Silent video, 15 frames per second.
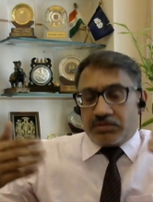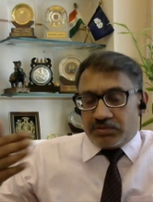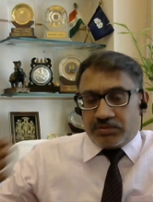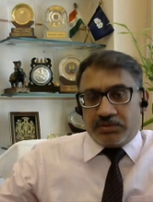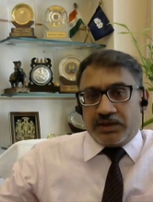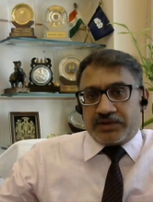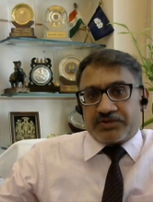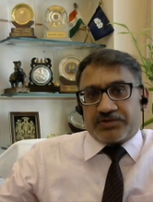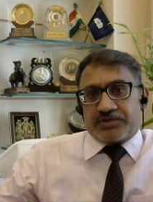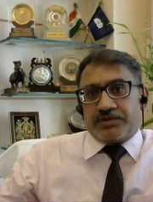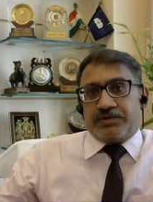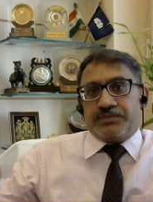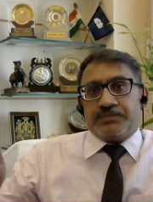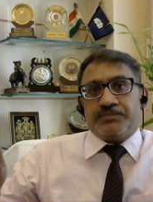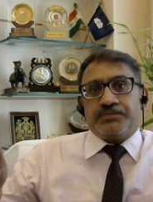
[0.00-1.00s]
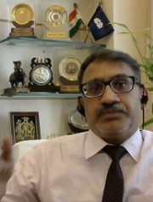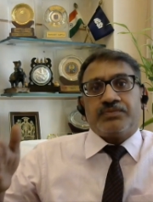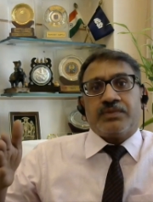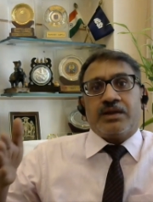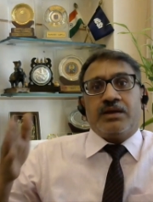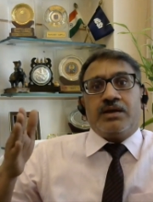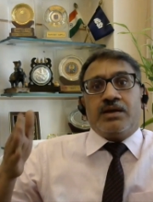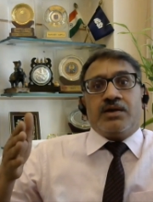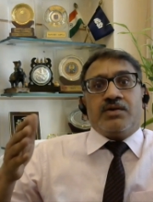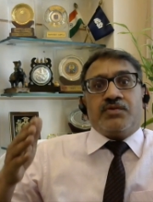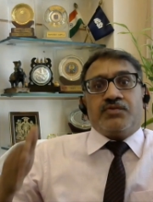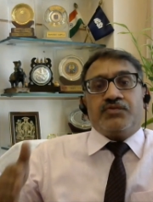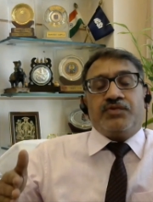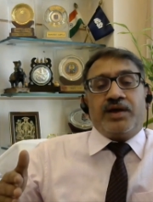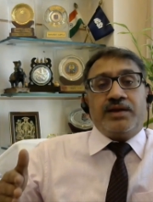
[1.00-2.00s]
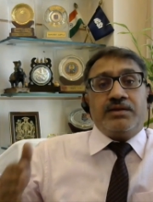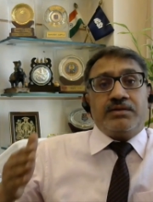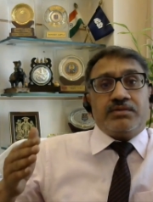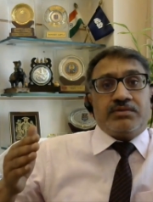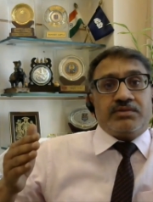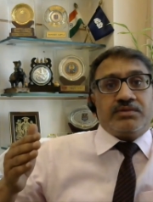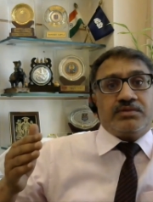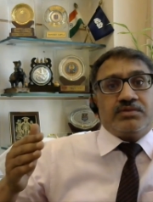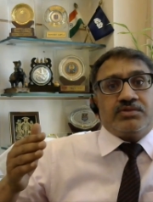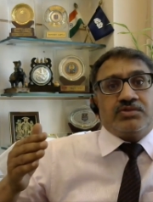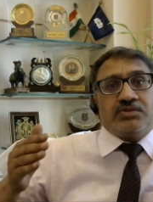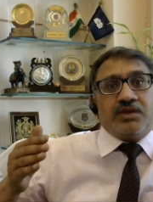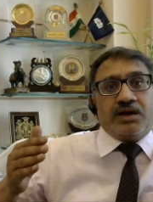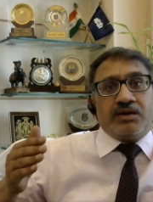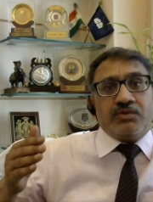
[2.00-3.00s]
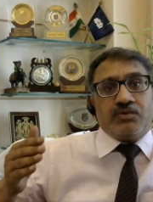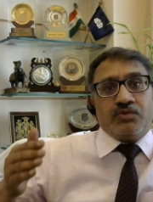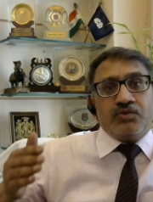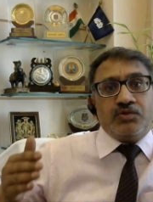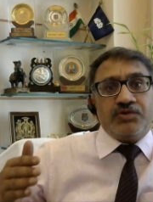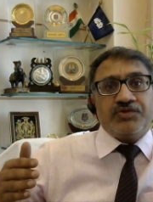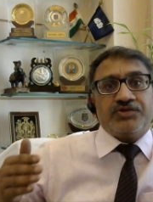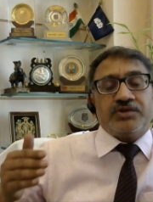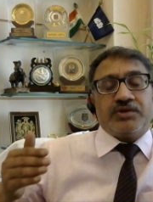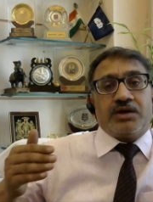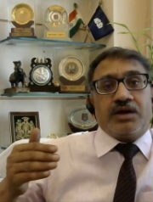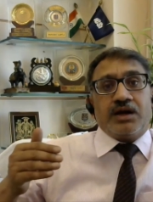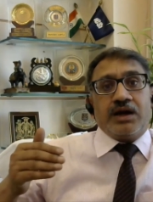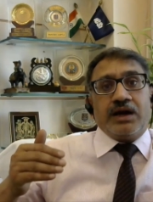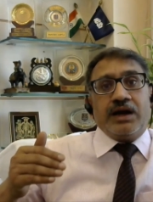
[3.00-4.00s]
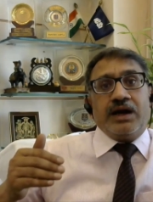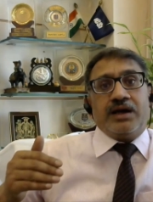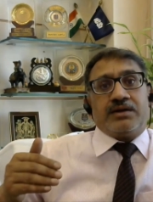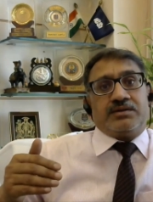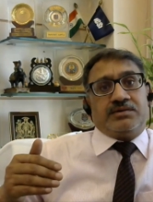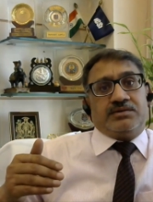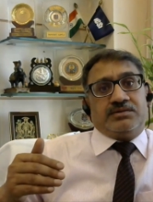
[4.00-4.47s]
Next, when the goods are